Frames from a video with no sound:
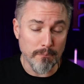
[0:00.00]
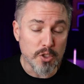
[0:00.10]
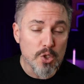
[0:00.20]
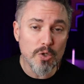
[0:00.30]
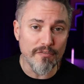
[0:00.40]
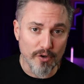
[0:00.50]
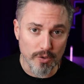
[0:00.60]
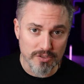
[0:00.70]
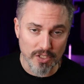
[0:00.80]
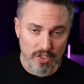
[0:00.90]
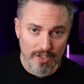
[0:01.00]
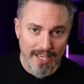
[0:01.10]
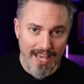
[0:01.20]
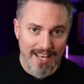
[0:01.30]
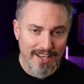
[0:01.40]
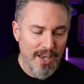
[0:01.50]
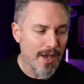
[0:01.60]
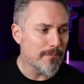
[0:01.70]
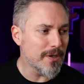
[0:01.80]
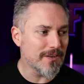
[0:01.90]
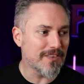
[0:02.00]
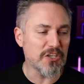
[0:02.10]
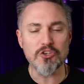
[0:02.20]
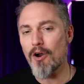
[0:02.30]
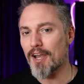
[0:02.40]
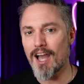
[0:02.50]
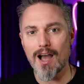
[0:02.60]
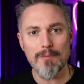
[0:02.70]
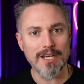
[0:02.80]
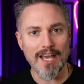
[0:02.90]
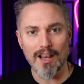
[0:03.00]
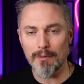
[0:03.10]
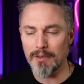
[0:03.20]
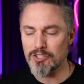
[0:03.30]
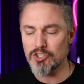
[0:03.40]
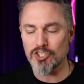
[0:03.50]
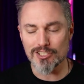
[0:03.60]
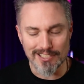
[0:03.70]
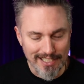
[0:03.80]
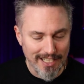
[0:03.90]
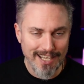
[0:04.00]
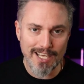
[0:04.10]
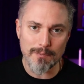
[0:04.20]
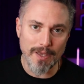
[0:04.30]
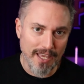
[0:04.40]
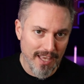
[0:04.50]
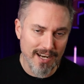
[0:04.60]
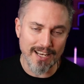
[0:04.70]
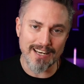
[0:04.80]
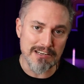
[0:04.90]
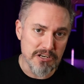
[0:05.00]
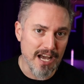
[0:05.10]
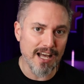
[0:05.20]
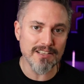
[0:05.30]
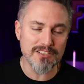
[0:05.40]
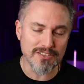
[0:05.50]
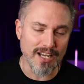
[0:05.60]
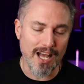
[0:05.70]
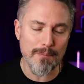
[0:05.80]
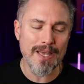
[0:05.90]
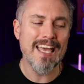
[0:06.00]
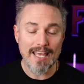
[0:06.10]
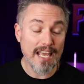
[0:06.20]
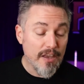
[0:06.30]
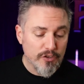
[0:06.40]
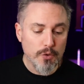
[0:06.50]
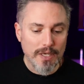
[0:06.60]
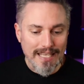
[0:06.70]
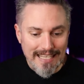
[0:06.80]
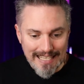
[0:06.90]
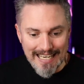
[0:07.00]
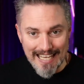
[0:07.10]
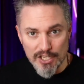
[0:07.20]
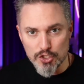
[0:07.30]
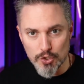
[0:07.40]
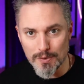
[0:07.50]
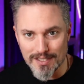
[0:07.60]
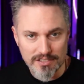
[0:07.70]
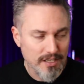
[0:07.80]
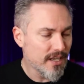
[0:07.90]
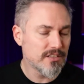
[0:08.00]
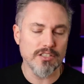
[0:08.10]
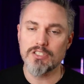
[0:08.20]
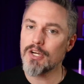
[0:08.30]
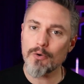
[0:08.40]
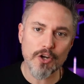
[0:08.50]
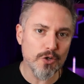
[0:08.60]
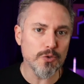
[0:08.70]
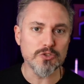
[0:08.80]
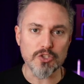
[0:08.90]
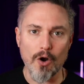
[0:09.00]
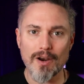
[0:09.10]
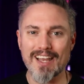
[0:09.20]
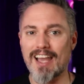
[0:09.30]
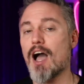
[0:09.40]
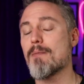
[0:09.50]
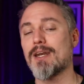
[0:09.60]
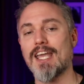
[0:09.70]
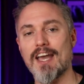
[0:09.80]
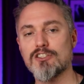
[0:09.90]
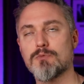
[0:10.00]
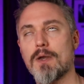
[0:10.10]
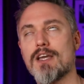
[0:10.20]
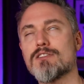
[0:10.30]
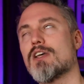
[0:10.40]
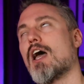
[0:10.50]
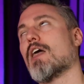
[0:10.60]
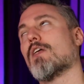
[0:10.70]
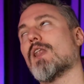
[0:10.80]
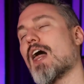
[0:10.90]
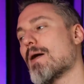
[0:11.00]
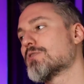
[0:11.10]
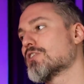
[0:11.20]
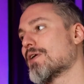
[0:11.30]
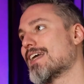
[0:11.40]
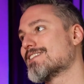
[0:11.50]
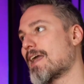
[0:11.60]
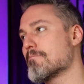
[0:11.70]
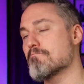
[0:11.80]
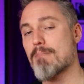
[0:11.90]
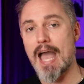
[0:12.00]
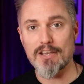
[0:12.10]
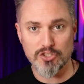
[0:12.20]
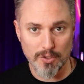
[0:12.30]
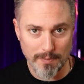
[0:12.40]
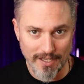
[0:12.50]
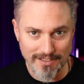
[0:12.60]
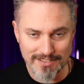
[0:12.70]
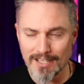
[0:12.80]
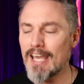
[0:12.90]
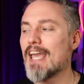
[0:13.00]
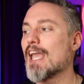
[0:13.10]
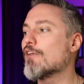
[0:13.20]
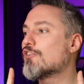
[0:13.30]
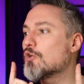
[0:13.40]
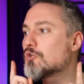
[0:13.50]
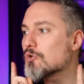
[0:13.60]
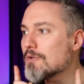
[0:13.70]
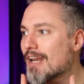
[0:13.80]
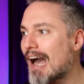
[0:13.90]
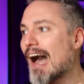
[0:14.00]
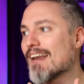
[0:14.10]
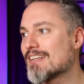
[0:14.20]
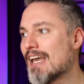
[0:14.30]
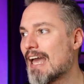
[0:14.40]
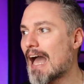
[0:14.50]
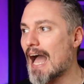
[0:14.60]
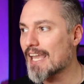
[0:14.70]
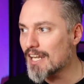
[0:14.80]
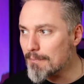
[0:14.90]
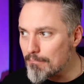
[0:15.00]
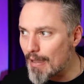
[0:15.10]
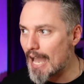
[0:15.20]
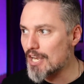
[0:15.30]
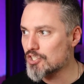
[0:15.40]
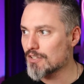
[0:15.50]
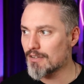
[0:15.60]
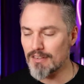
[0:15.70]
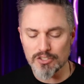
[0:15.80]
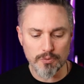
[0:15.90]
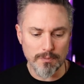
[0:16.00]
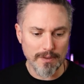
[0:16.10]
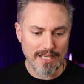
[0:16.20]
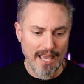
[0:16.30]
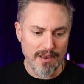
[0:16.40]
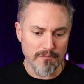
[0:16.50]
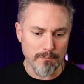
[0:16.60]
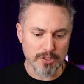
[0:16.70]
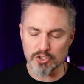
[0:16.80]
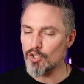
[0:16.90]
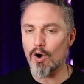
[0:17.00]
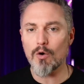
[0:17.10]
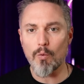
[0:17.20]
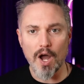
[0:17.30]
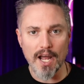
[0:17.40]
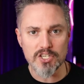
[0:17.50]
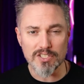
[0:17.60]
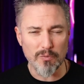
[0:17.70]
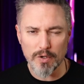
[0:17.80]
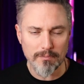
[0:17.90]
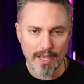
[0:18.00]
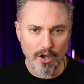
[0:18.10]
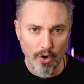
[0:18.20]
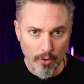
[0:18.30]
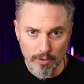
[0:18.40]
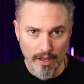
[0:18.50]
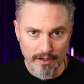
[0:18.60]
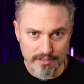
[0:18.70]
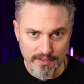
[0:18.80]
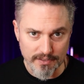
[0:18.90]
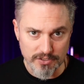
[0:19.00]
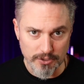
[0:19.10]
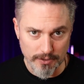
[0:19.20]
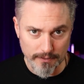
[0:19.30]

beautiful to look at, but the dark comedy elements just keep hitting non-stop. If you can get into this satirical dark comedy headspace, The Lobster is a masterpiece. If you do not, I can imagine this would be a bizarre watch that wouldn't make a whole lot of sense to